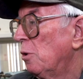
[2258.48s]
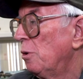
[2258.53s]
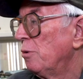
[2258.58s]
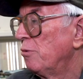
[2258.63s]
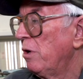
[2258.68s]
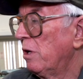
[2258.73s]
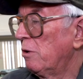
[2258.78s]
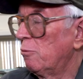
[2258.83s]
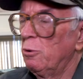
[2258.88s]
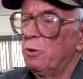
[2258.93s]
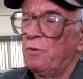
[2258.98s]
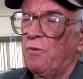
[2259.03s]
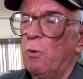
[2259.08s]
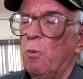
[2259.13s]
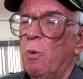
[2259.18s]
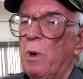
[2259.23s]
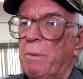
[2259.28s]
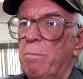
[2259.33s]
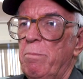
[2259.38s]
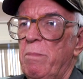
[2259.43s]
contract was for
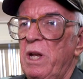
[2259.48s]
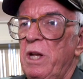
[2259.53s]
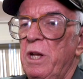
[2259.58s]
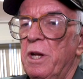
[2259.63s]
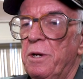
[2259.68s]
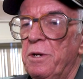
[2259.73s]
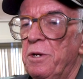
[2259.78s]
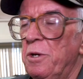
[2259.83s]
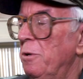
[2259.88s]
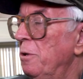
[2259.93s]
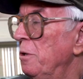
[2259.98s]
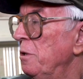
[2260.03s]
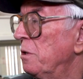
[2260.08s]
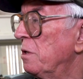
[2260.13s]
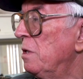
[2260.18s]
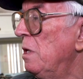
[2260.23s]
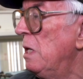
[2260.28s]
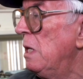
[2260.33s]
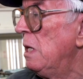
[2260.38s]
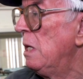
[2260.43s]
1 million
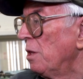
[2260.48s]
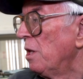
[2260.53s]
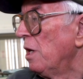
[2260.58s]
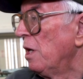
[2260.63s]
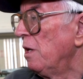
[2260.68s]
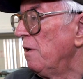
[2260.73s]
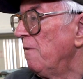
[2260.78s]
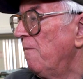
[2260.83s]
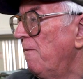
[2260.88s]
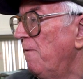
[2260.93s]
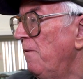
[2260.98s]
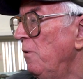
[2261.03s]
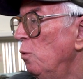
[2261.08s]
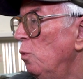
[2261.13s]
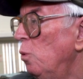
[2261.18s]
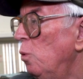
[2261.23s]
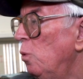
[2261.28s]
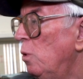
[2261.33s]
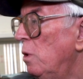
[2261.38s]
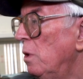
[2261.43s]
units. They
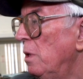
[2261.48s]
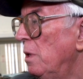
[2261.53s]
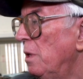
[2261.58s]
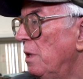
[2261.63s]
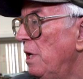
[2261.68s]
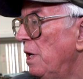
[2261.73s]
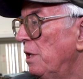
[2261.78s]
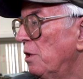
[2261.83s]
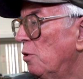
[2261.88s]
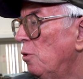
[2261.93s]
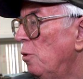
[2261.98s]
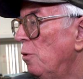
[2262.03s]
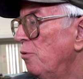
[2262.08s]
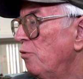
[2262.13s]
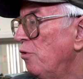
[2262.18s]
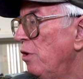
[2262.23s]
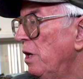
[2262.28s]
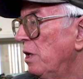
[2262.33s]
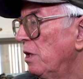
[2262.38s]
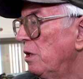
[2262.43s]
filled that
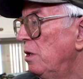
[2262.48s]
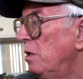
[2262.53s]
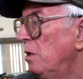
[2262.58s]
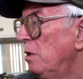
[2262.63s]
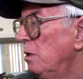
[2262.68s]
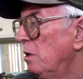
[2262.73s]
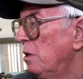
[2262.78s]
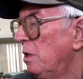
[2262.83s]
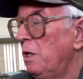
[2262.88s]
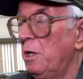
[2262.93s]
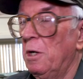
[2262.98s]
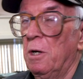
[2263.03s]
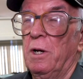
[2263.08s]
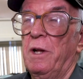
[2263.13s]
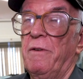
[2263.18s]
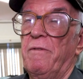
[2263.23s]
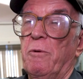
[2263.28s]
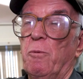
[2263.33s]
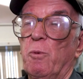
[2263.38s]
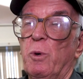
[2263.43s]
contract in
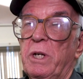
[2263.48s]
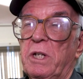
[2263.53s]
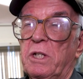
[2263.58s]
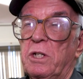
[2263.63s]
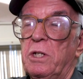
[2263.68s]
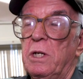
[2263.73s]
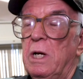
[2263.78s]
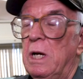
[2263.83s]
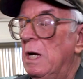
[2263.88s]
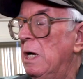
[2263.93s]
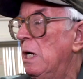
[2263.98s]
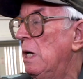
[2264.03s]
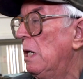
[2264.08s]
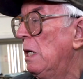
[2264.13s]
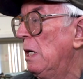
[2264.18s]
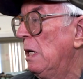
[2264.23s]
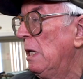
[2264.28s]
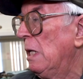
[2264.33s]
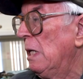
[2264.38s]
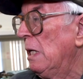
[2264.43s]
11 weeks
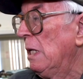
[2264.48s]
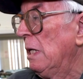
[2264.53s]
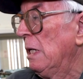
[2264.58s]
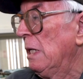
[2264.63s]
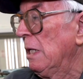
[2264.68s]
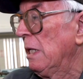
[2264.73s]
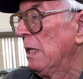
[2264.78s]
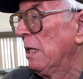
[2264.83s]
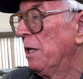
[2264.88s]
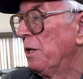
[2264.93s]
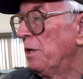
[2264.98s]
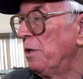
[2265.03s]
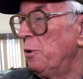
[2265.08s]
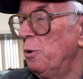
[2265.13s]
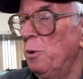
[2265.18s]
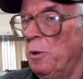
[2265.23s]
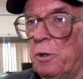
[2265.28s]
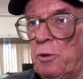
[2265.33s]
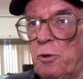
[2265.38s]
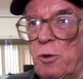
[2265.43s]
at a
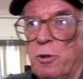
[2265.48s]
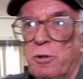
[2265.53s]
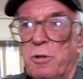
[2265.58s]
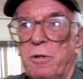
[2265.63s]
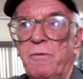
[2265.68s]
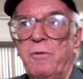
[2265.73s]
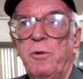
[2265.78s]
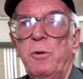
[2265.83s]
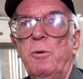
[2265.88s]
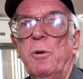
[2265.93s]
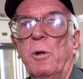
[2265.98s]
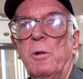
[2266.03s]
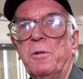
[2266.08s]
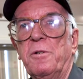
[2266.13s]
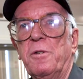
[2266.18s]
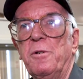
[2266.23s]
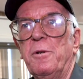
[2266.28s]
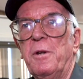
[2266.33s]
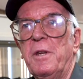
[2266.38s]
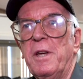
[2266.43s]
unit cost of
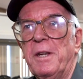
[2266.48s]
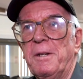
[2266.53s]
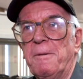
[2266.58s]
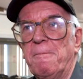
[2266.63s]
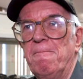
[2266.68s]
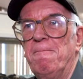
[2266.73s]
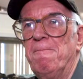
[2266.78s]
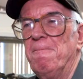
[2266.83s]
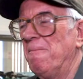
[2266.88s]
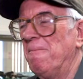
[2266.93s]
$2.38.